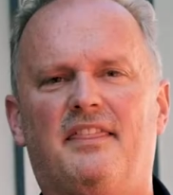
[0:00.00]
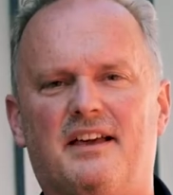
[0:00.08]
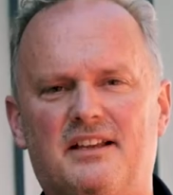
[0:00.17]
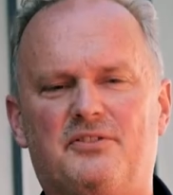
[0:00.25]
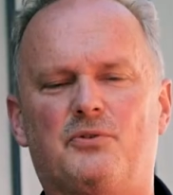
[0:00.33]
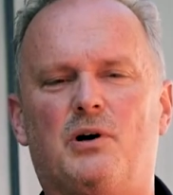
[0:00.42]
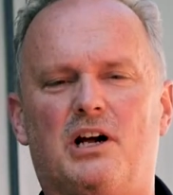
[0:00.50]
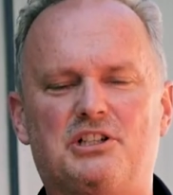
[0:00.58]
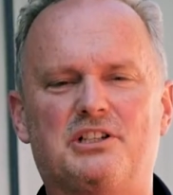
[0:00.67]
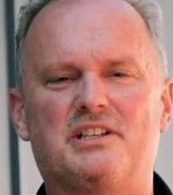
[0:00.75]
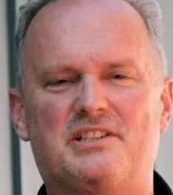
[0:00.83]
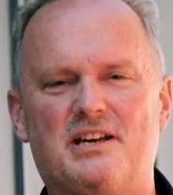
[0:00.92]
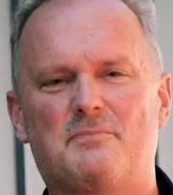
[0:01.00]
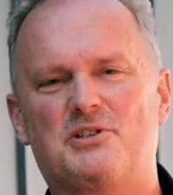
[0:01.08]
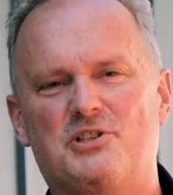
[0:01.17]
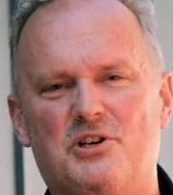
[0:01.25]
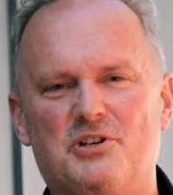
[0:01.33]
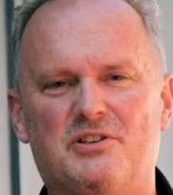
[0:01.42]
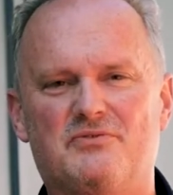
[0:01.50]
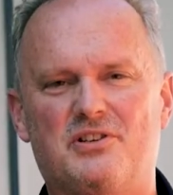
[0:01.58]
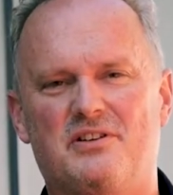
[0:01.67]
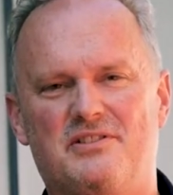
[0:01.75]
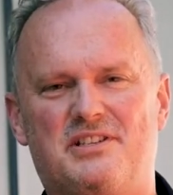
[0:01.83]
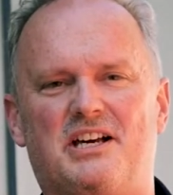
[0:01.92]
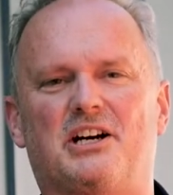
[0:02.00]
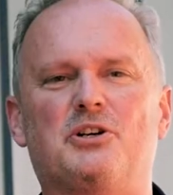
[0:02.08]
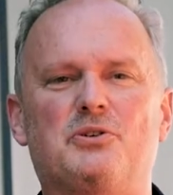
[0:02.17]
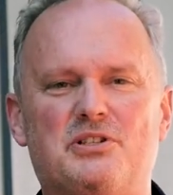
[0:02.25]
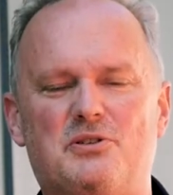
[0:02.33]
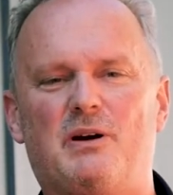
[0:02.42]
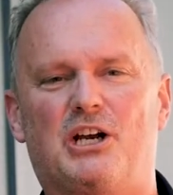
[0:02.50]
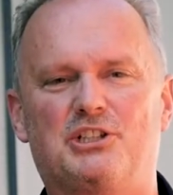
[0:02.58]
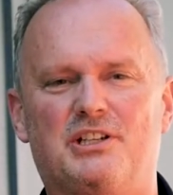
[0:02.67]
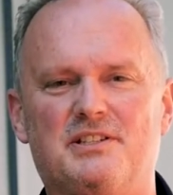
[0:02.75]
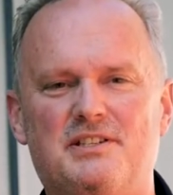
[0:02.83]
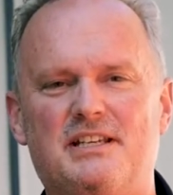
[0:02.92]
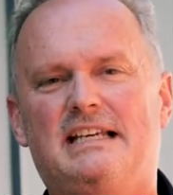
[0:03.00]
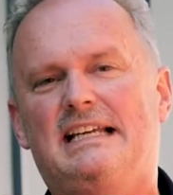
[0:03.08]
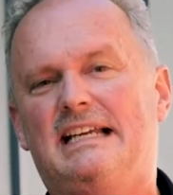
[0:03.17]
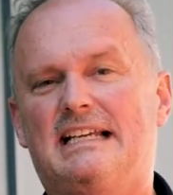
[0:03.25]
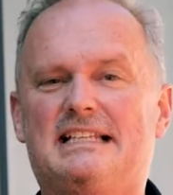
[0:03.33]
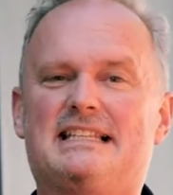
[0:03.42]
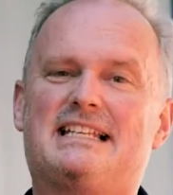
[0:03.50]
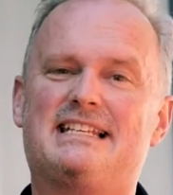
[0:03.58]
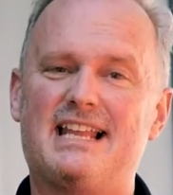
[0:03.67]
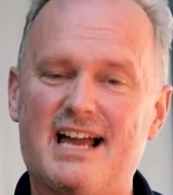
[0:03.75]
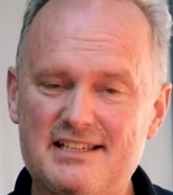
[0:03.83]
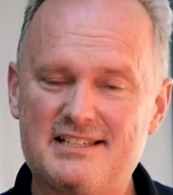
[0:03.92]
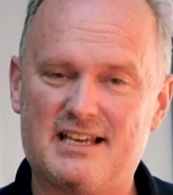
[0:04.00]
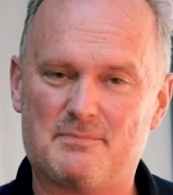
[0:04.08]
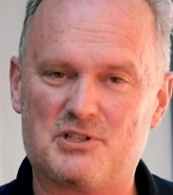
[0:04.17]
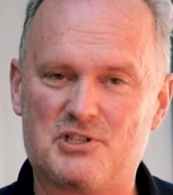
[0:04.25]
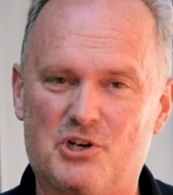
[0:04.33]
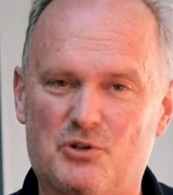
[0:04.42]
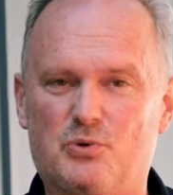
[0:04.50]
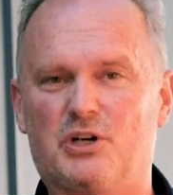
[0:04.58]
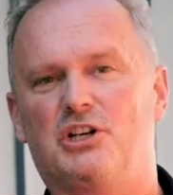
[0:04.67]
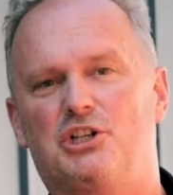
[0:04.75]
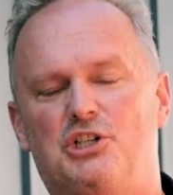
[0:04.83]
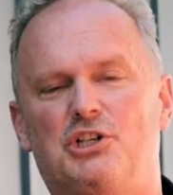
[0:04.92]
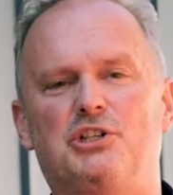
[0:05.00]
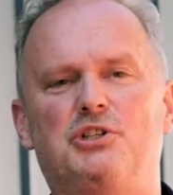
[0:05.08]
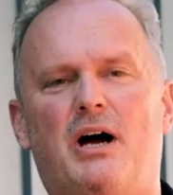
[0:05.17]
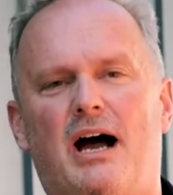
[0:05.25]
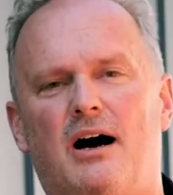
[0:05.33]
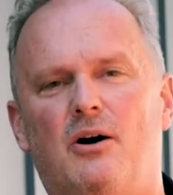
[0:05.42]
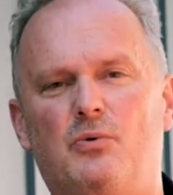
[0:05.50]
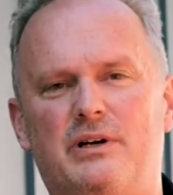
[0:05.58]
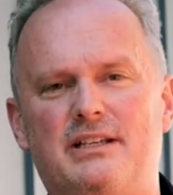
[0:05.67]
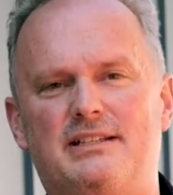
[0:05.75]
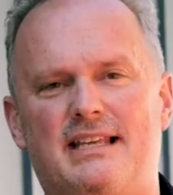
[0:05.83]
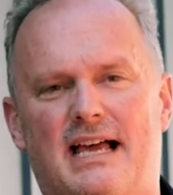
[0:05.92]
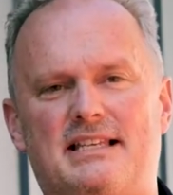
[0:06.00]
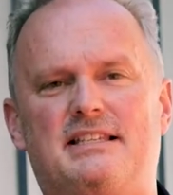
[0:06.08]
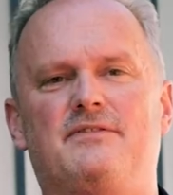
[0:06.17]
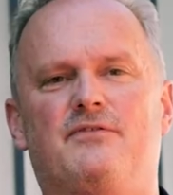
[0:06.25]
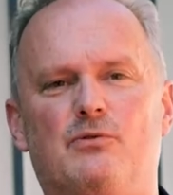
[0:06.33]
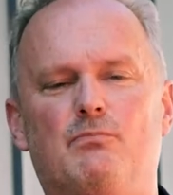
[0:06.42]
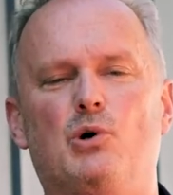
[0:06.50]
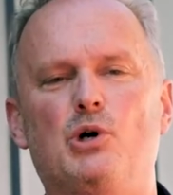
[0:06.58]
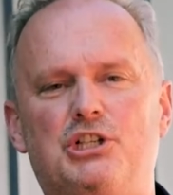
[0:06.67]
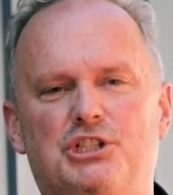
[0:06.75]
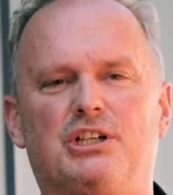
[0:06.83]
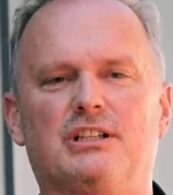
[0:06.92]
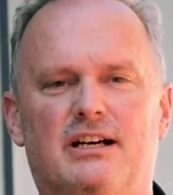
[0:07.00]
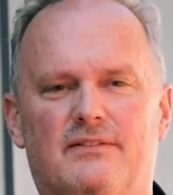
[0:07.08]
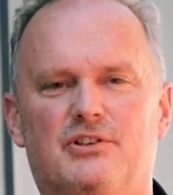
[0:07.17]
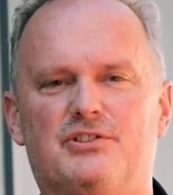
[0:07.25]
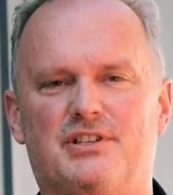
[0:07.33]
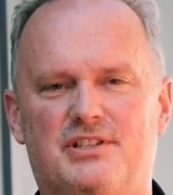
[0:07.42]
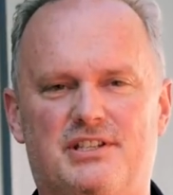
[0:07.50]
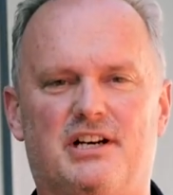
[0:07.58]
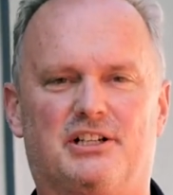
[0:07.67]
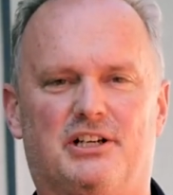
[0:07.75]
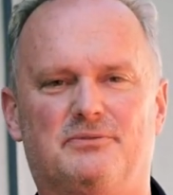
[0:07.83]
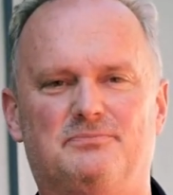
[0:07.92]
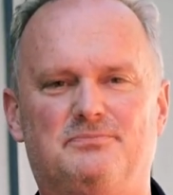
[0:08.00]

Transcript: Thanks for watching this episode of Stucco Inspections. In the next episode, we're going to show you how we test for moisture levels in stucco.